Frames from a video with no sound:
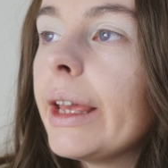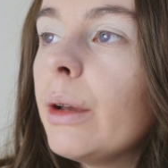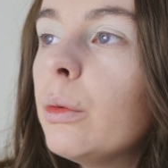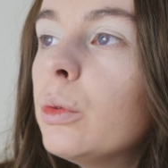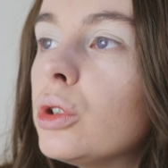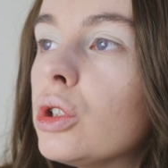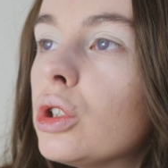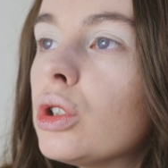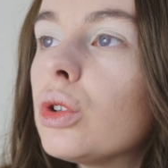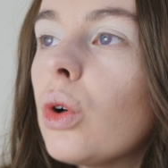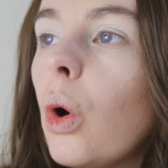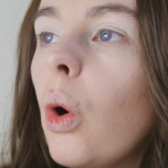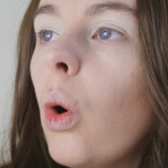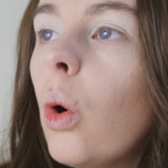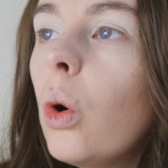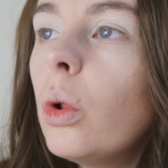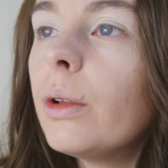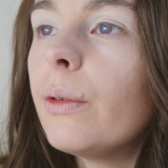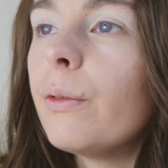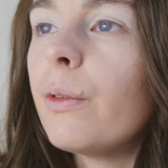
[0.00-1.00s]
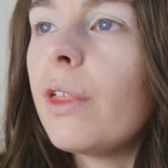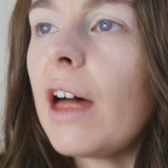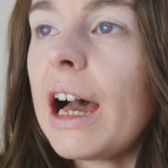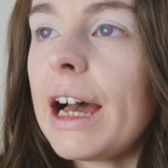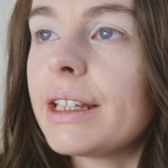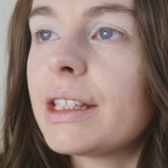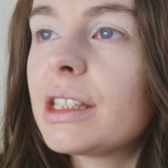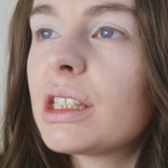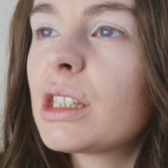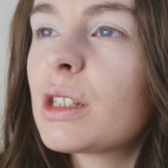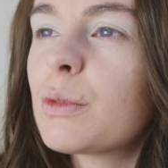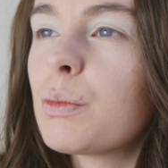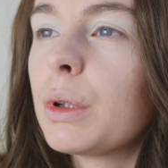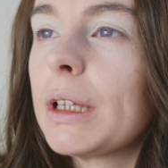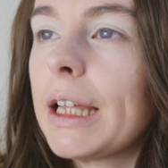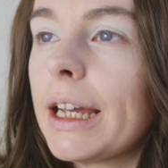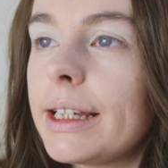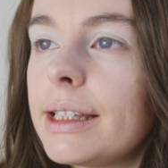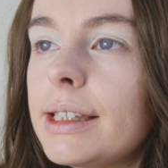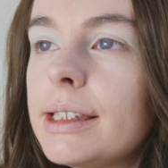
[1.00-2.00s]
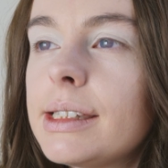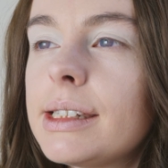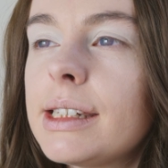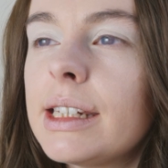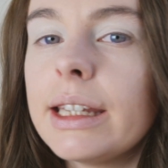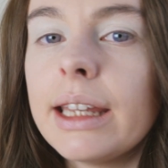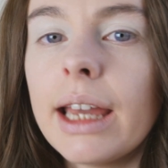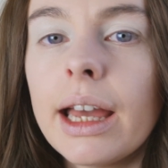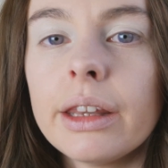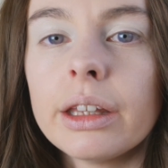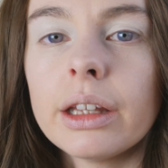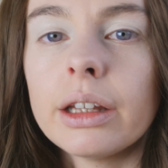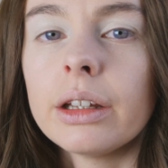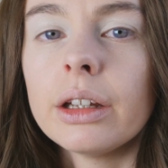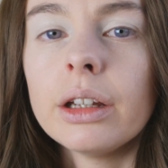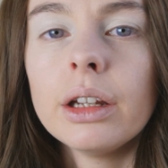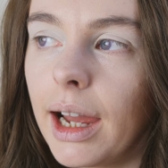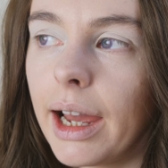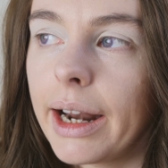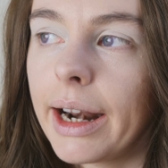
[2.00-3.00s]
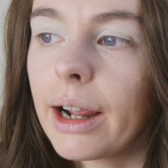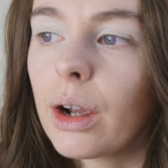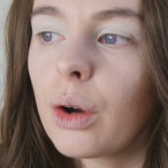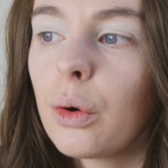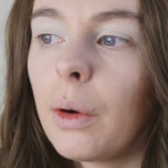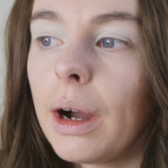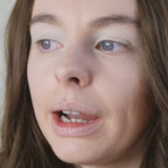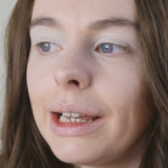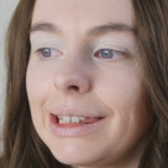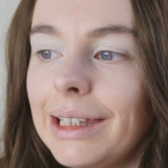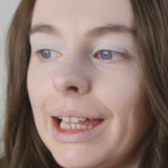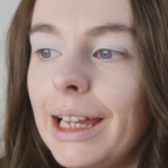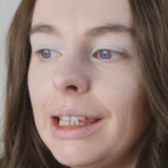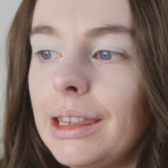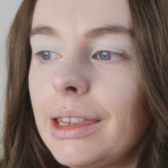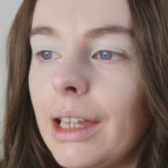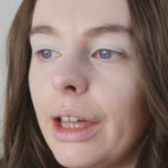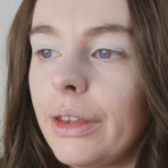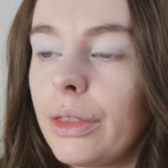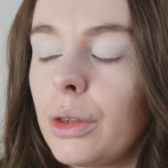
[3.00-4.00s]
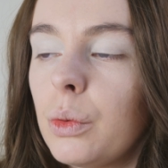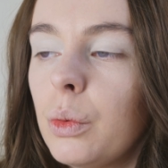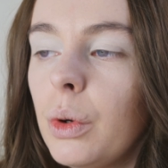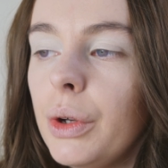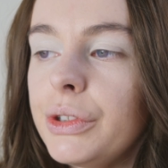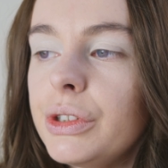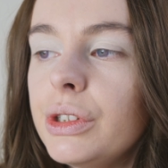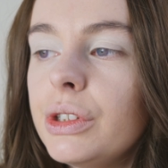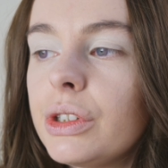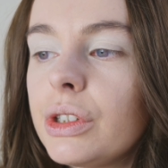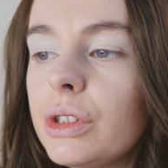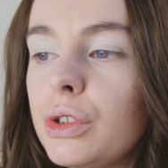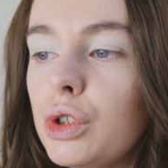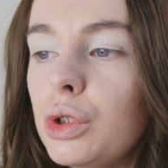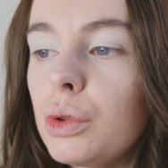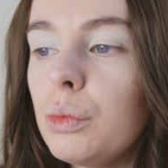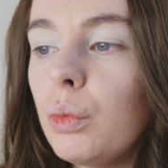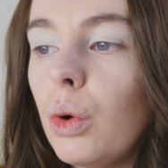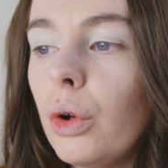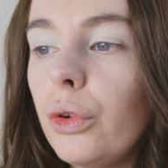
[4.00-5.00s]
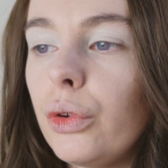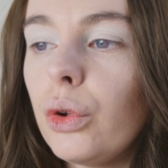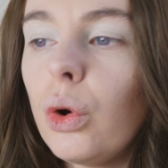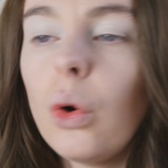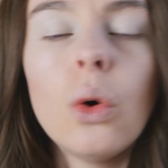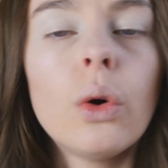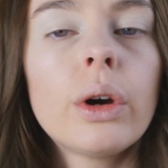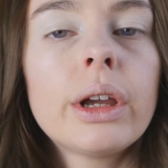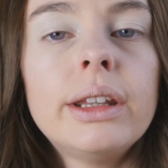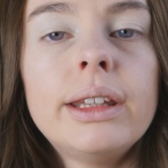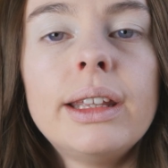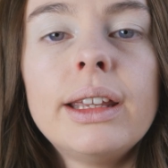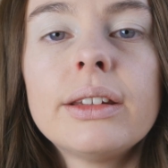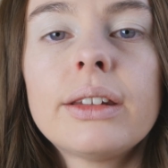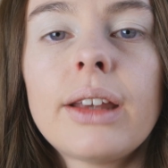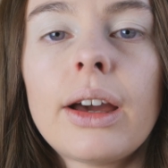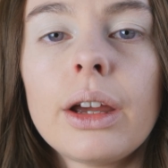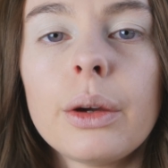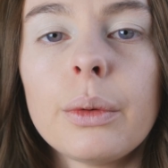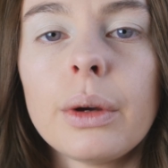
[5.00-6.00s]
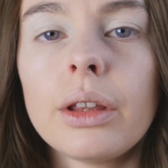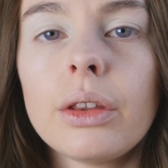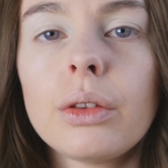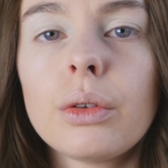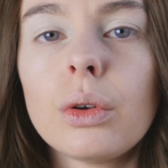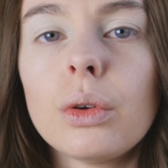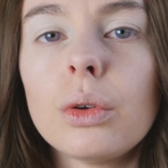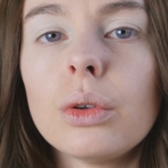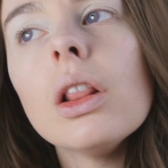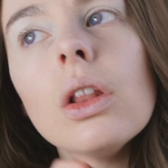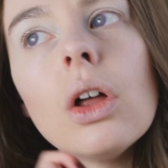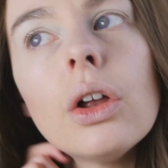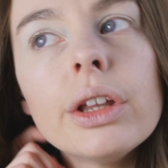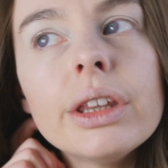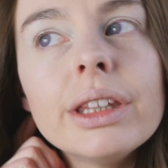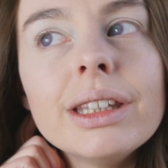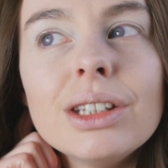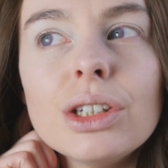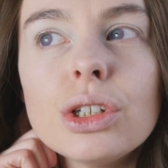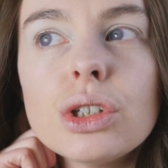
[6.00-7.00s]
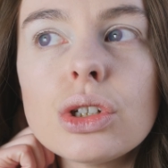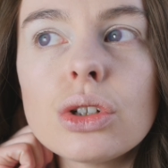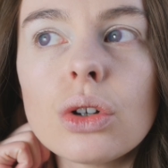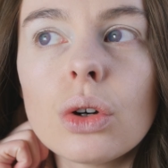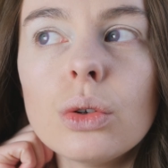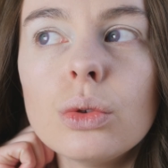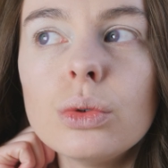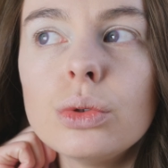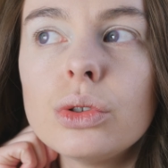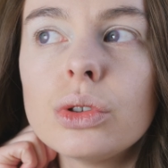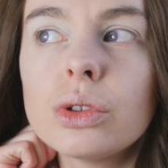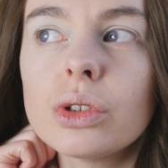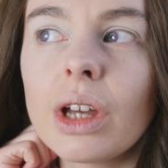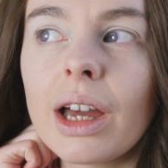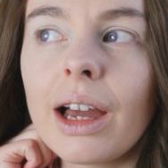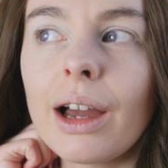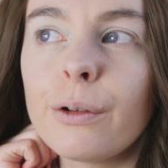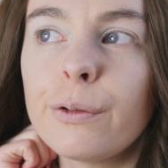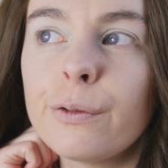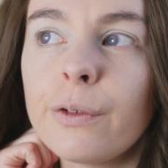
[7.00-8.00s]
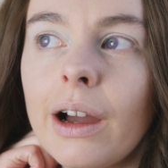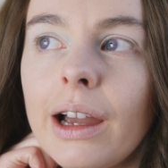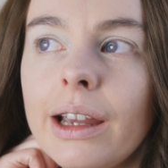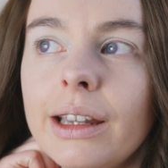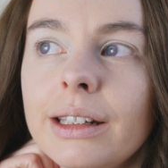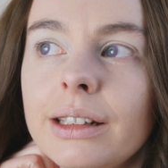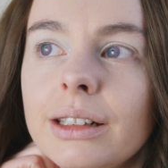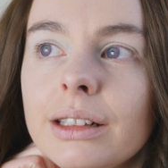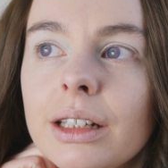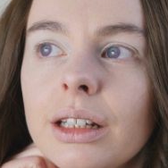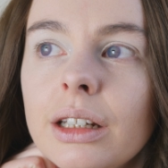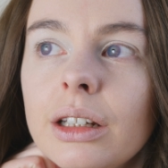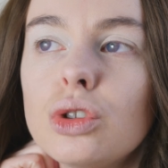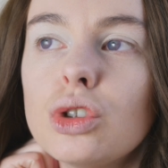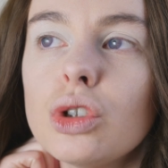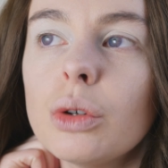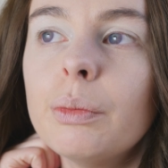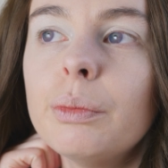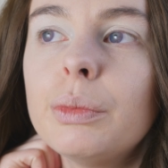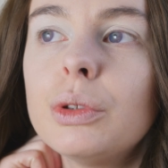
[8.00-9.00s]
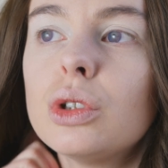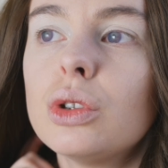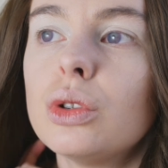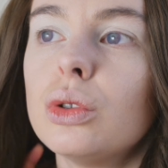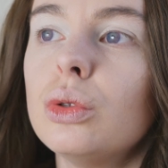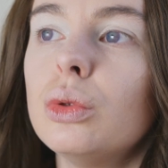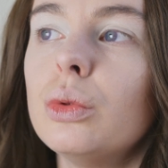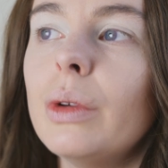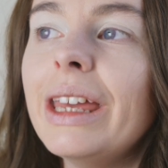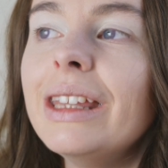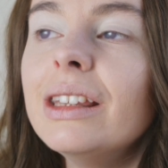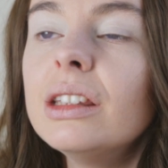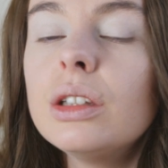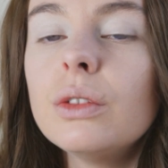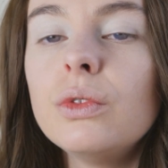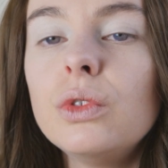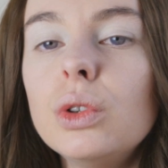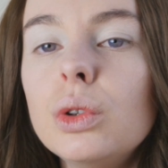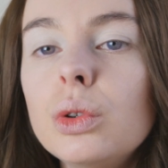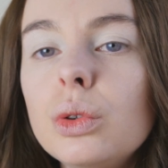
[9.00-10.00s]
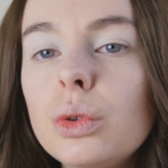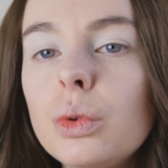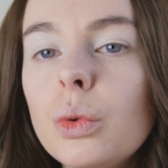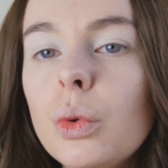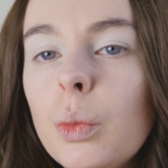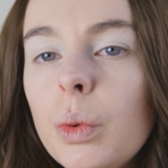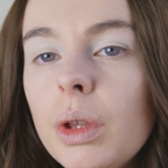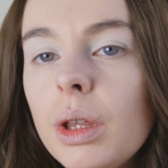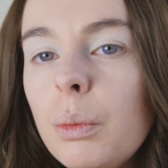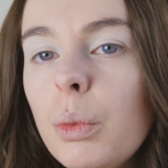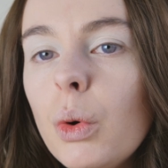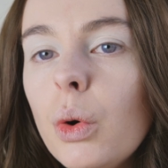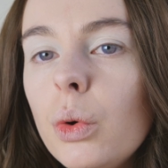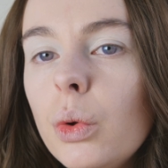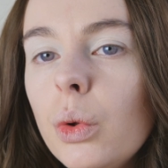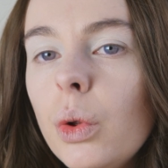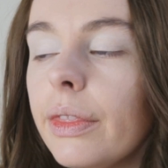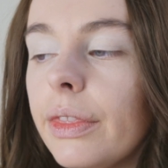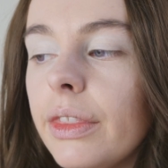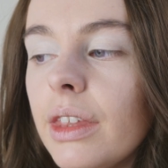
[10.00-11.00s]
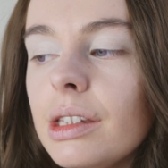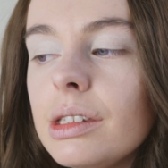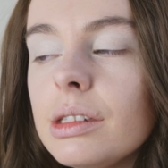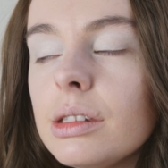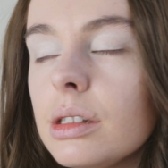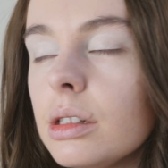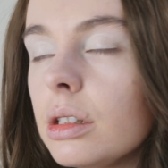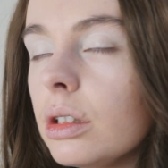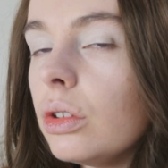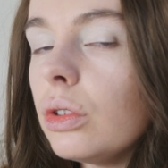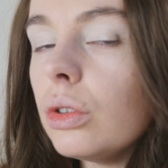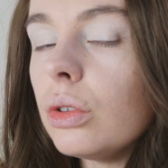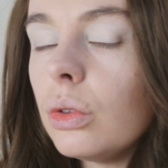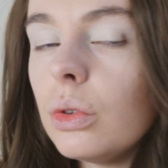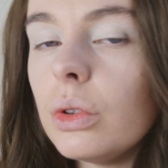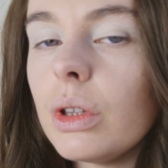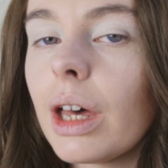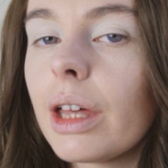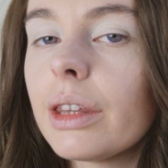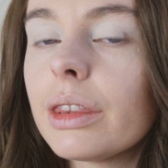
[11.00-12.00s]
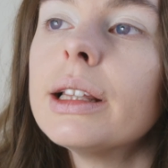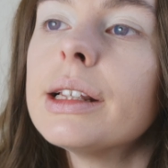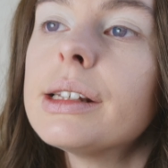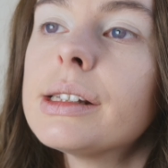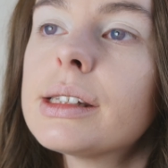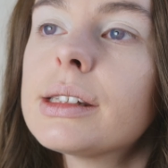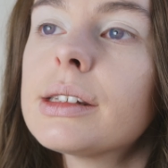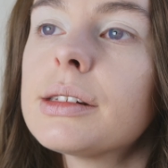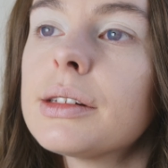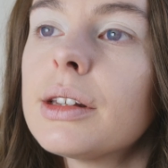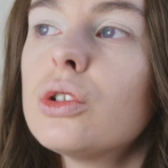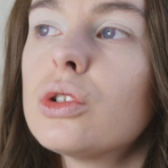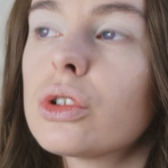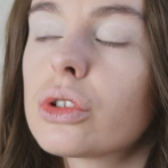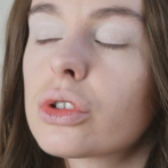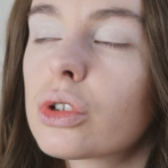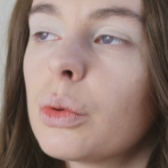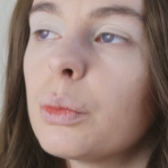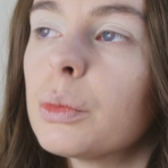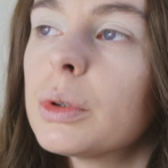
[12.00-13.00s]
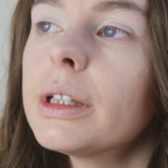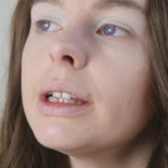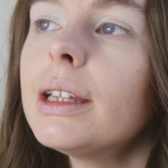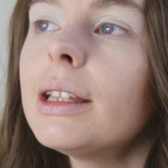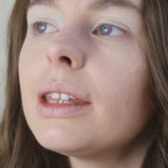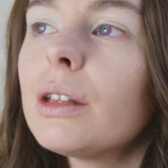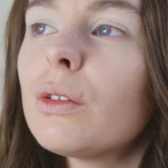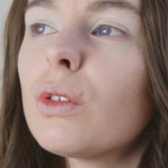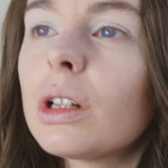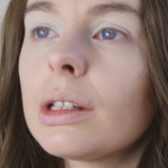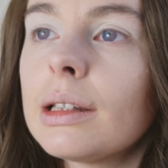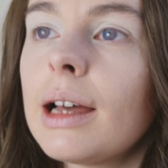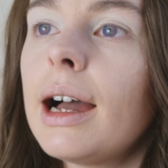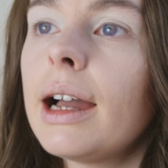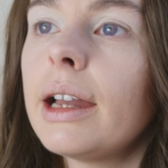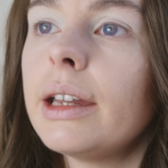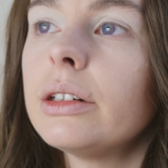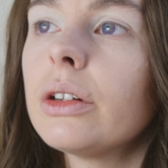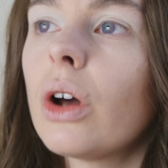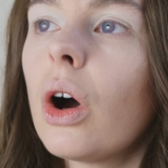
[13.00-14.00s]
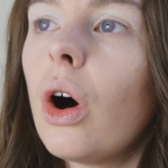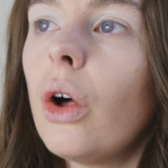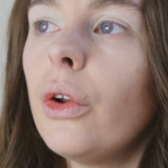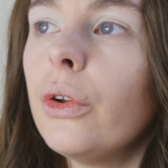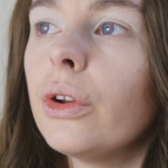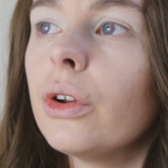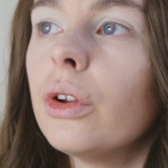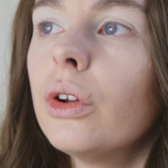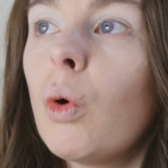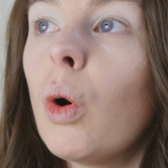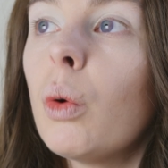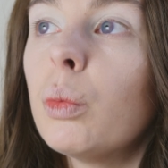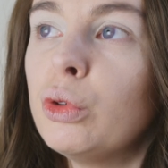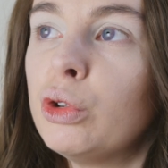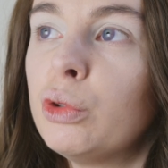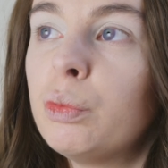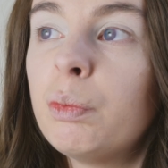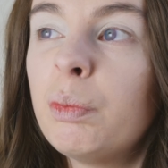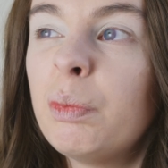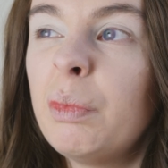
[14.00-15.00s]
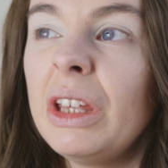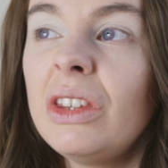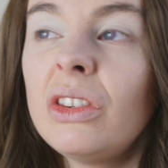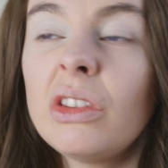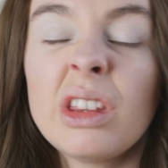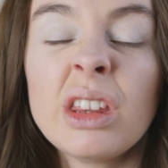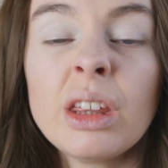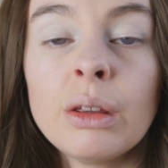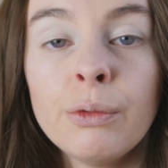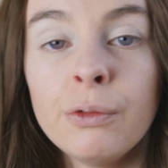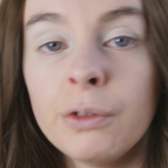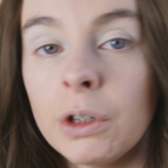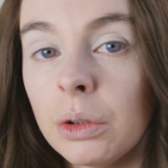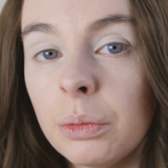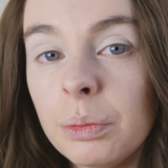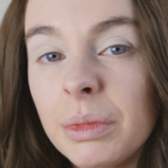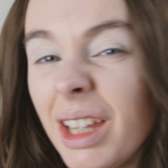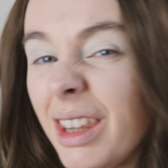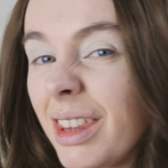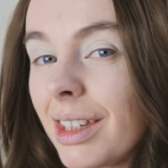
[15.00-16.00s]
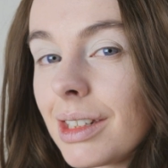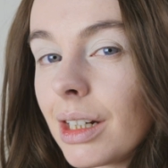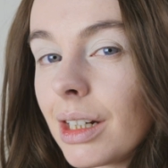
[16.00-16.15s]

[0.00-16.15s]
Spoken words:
It was just all of that spliced together, and I quite liked that. There wasn't someone talking the entire way through. A lot of these shows I find jump to interviews with people. This didn't do that. This just completely relied on what was basically filmed at the